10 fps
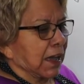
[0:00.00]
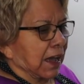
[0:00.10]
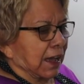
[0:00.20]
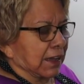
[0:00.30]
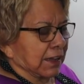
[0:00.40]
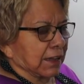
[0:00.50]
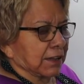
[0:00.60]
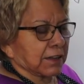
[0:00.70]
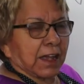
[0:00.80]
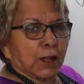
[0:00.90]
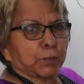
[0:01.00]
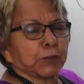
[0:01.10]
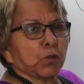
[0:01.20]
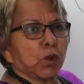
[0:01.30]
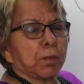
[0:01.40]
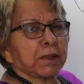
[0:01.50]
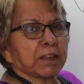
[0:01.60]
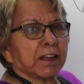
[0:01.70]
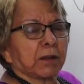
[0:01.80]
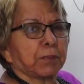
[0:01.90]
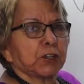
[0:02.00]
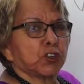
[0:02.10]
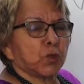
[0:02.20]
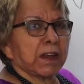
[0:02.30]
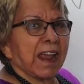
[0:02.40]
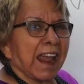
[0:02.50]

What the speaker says: I helped a woman that had been doing